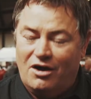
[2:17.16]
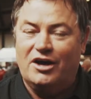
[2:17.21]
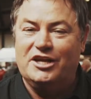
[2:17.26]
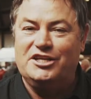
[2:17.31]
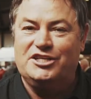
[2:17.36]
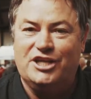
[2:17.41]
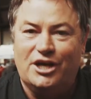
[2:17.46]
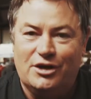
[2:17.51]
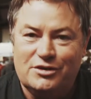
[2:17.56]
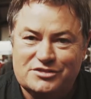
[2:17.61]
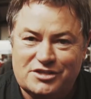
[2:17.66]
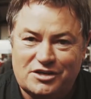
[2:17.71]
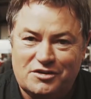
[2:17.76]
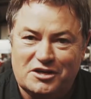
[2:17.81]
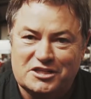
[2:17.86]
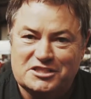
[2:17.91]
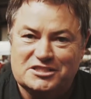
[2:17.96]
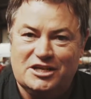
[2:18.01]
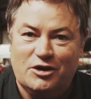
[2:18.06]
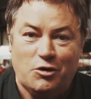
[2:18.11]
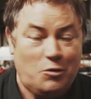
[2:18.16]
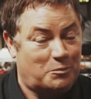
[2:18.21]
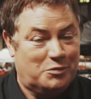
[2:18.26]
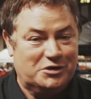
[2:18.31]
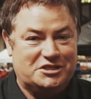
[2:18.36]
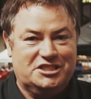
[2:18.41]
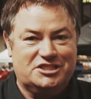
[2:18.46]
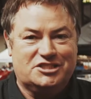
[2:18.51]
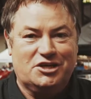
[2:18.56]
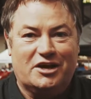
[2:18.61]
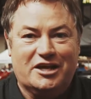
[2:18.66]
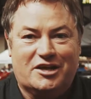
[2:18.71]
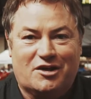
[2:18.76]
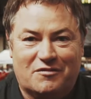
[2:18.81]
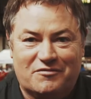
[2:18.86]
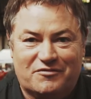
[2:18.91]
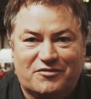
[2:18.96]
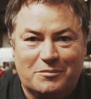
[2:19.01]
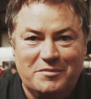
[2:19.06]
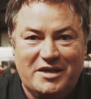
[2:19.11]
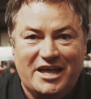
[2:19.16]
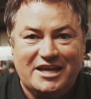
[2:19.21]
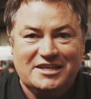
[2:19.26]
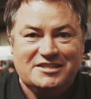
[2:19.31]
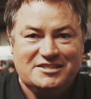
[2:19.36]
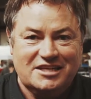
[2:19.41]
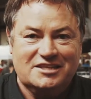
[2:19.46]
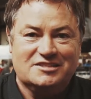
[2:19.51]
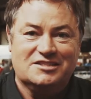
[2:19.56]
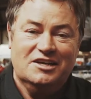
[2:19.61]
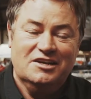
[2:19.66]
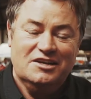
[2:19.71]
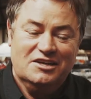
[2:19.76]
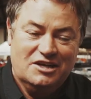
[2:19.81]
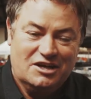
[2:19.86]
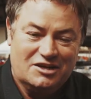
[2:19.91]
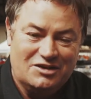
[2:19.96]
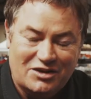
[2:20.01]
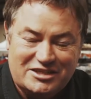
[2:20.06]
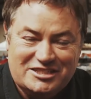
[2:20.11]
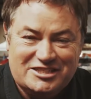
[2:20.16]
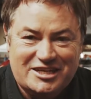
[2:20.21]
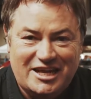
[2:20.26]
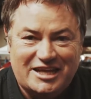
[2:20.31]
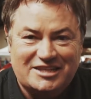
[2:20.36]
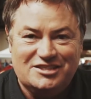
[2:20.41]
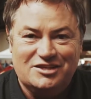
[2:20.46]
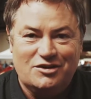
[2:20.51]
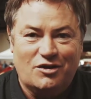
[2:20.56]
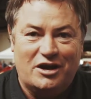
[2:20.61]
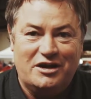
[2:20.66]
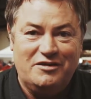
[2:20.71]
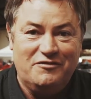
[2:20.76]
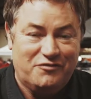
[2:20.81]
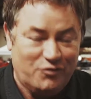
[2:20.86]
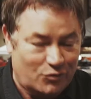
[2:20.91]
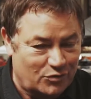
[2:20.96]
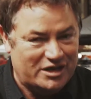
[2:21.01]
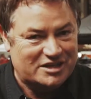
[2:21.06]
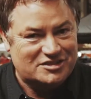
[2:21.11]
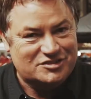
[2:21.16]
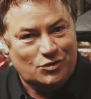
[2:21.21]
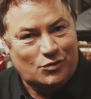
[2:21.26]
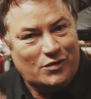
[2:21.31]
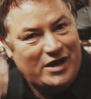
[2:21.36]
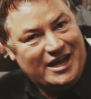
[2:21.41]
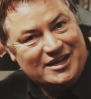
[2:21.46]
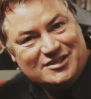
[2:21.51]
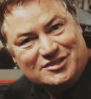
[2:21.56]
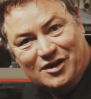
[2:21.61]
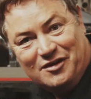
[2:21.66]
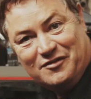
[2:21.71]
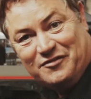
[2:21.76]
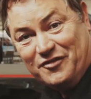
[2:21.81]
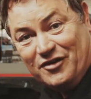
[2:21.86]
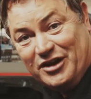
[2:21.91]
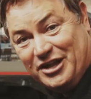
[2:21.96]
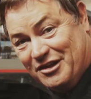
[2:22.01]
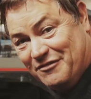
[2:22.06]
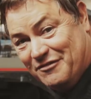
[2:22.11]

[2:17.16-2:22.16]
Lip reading: I chose a nice little British icon from the 80s, a 1989 Ford Escort XR3